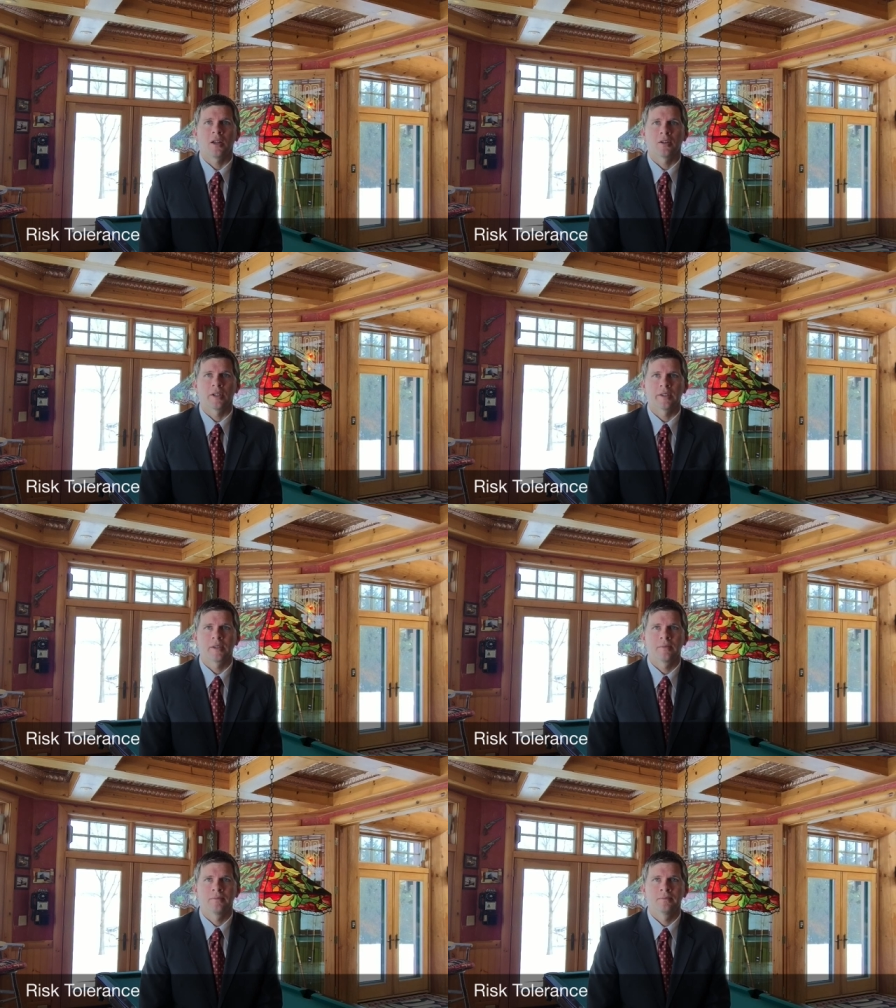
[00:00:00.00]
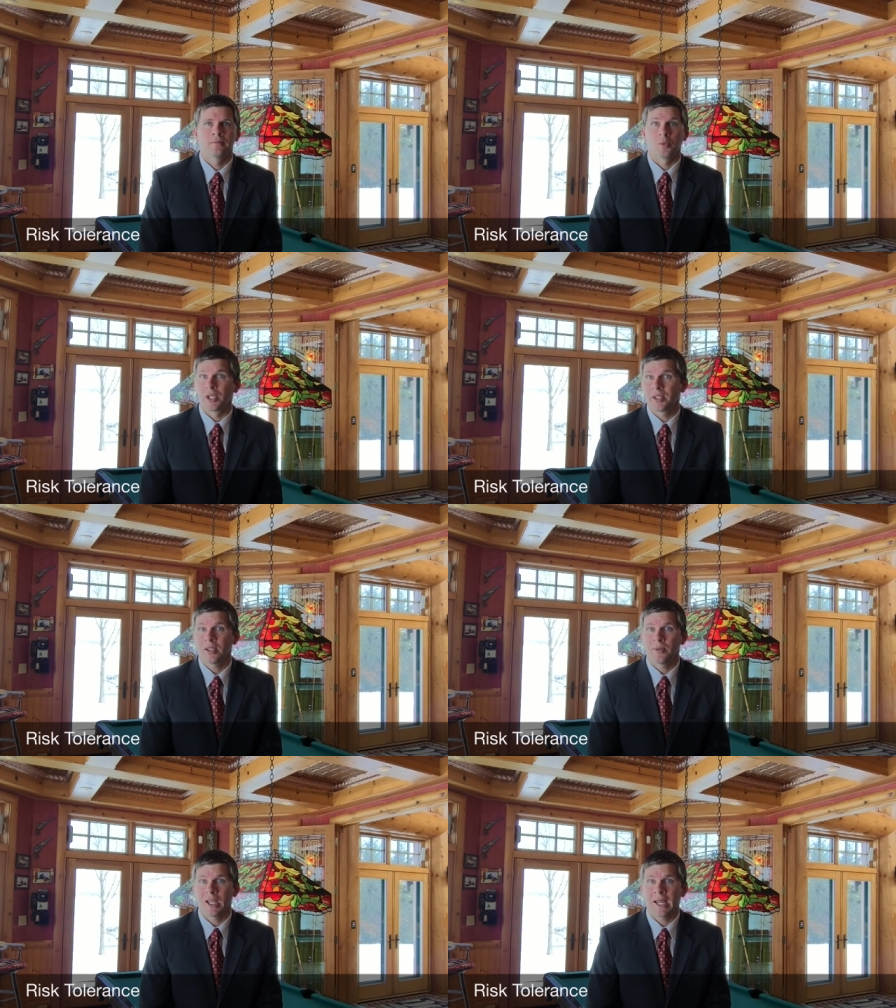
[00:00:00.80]
tolerance. What is
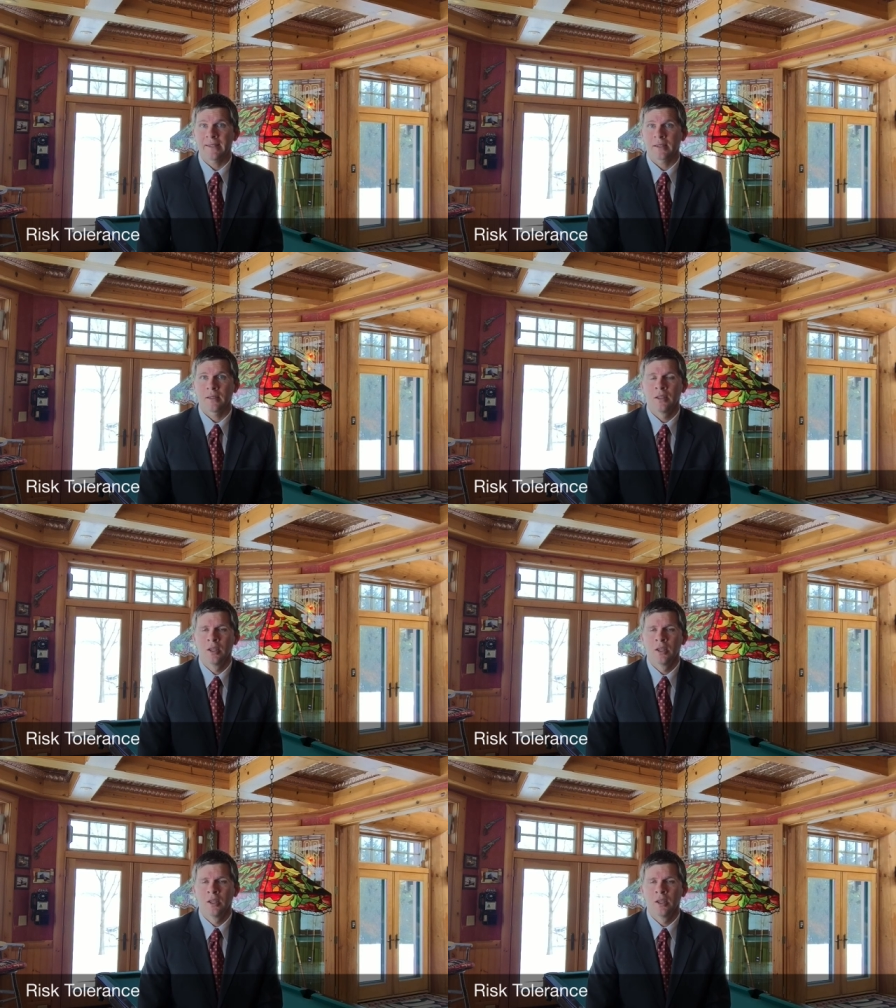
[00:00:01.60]
it, you may ask?